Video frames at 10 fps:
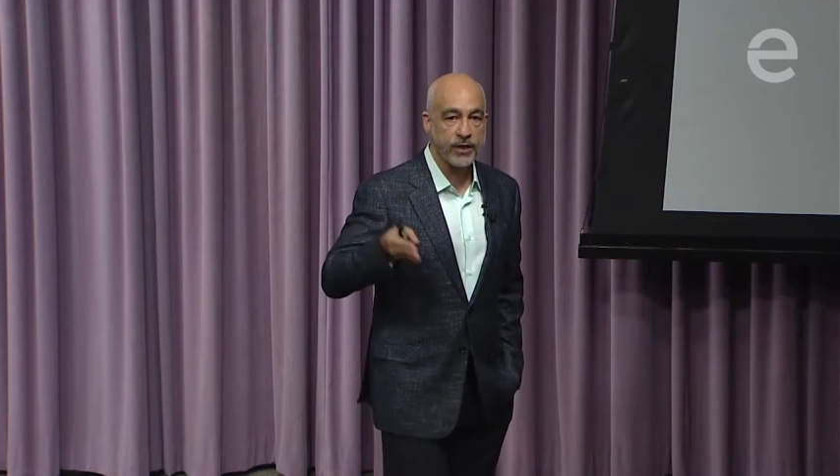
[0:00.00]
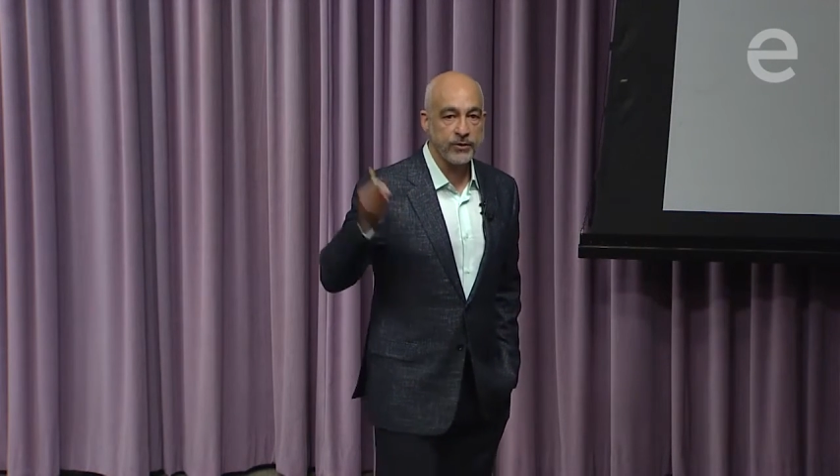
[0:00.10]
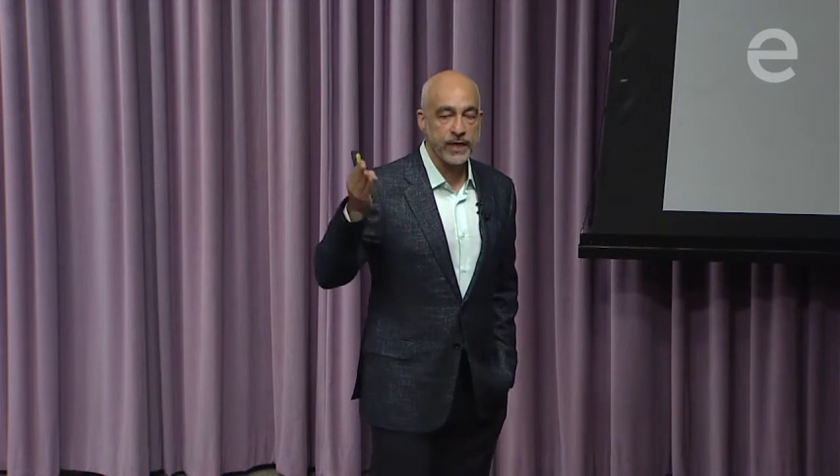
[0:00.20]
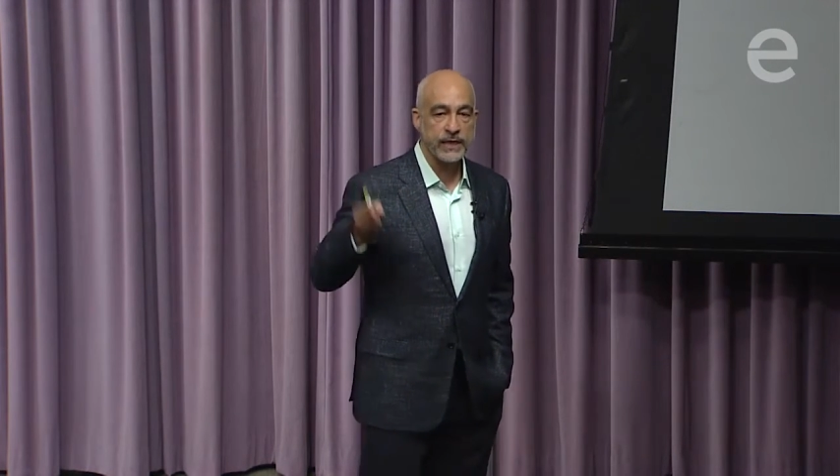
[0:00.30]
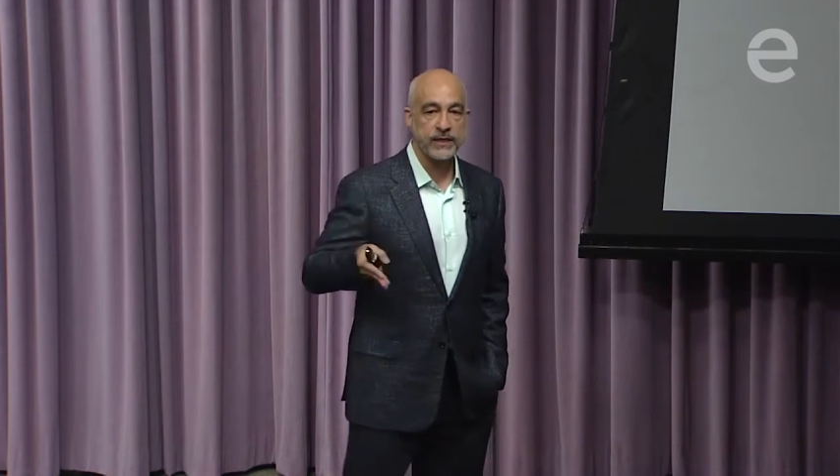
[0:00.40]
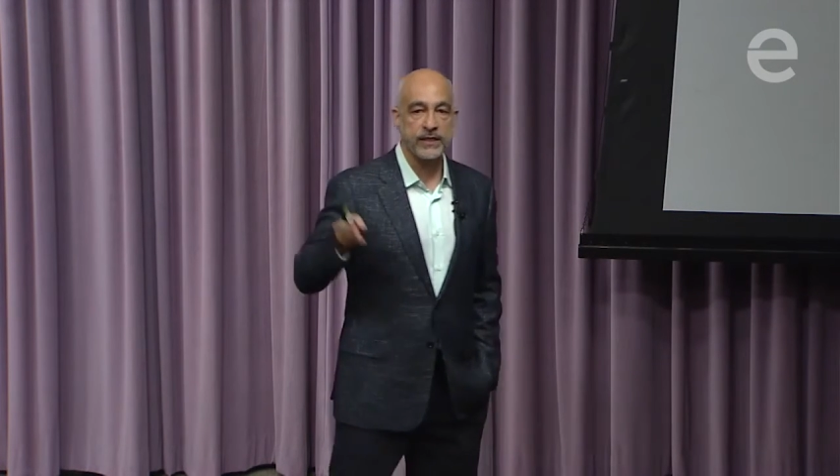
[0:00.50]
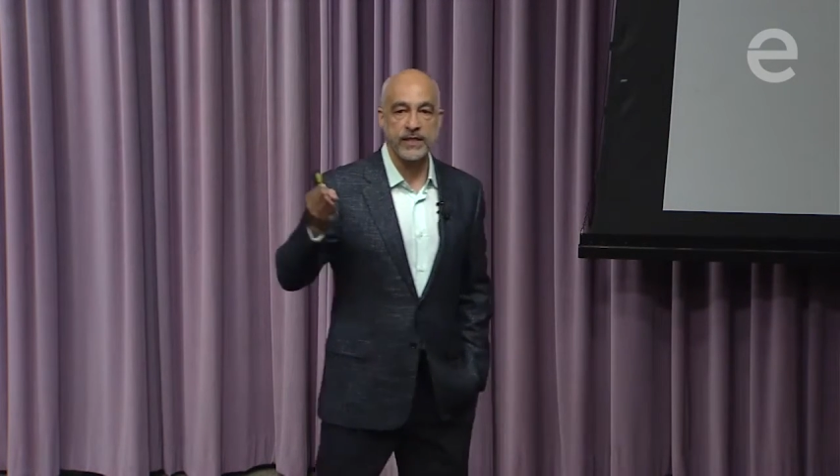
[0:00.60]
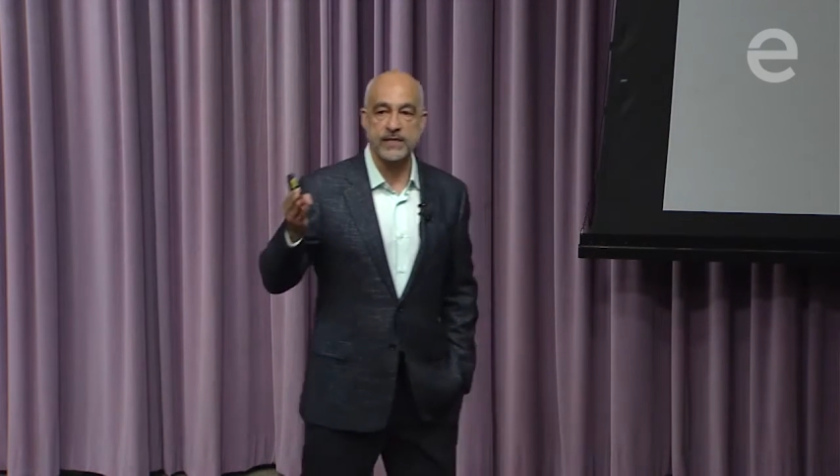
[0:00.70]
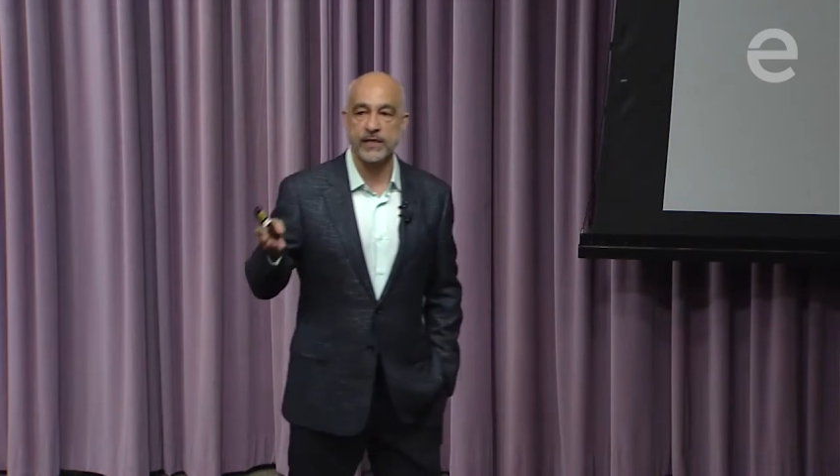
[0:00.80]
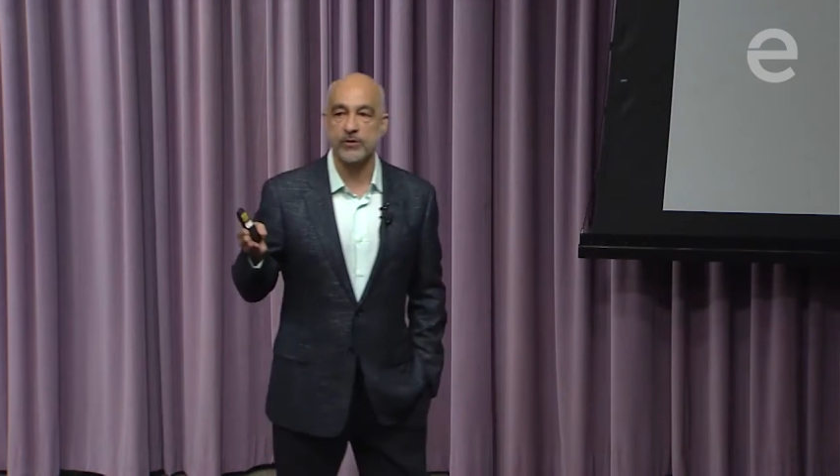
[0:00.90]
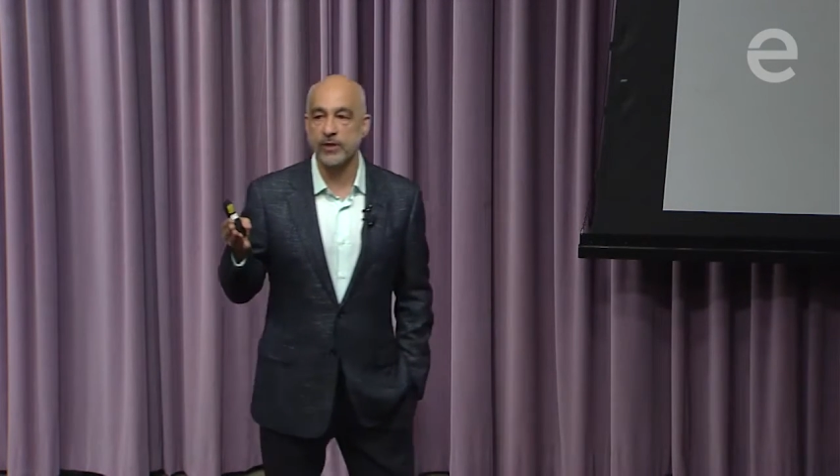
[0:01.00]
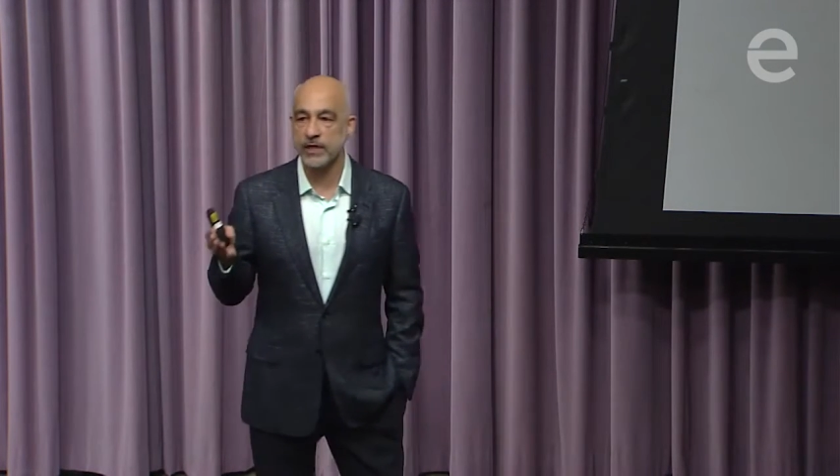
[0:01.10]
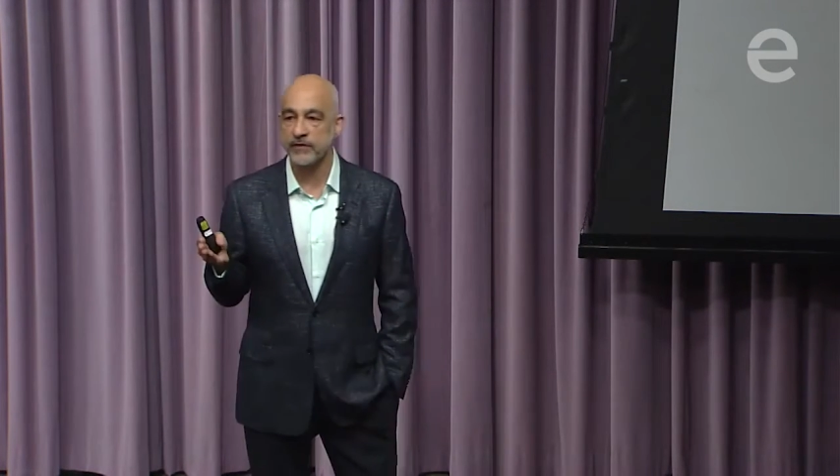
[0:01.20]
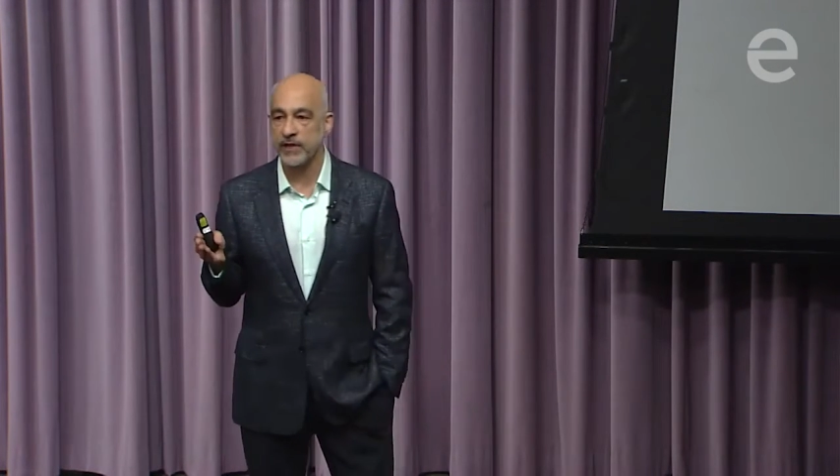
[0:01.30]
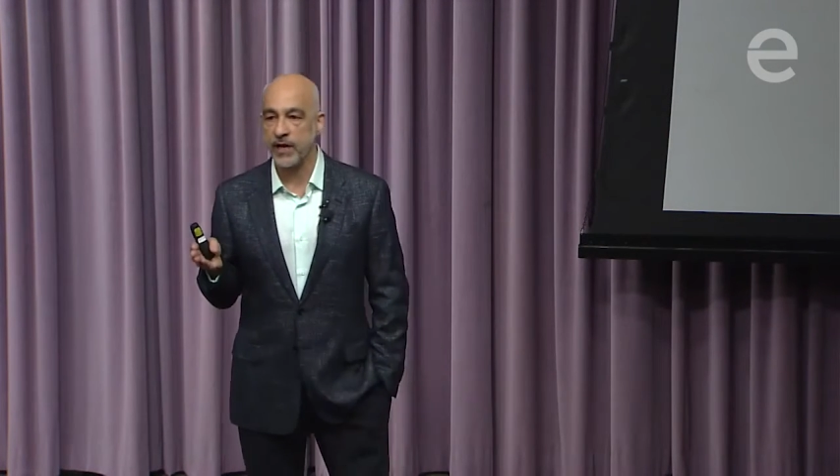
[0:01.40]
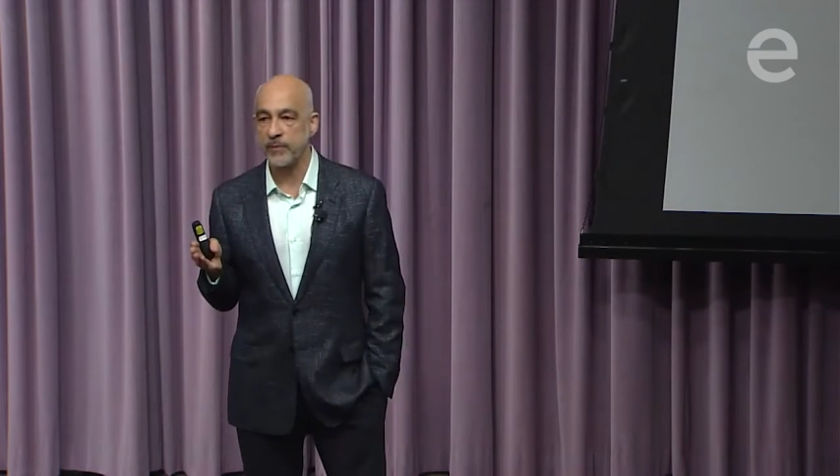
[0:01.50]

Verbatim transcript: do I turn this into a gift and